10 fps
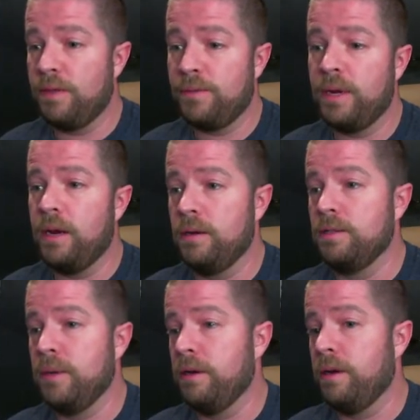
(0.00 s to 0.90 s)
cards in my
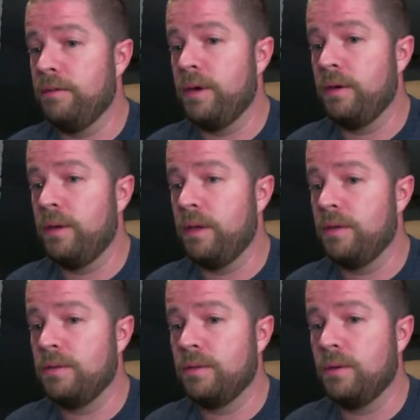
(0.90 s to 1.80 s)
graveyard. Okay,
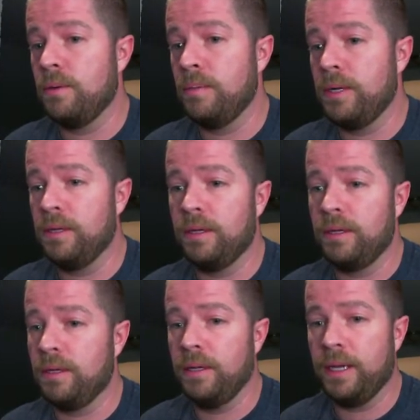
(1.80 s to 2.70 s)
so but look,
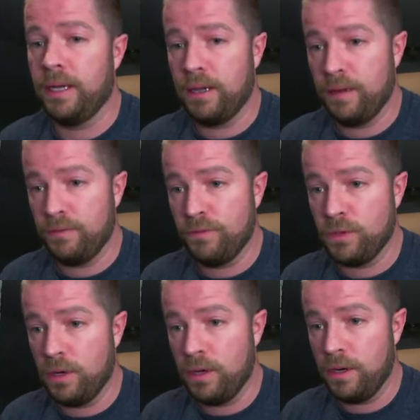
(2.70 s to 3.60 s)
like I've
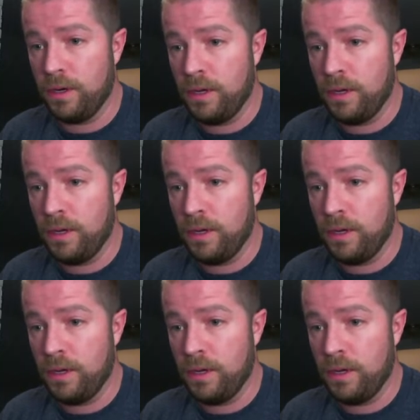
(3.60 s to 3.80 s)
drawn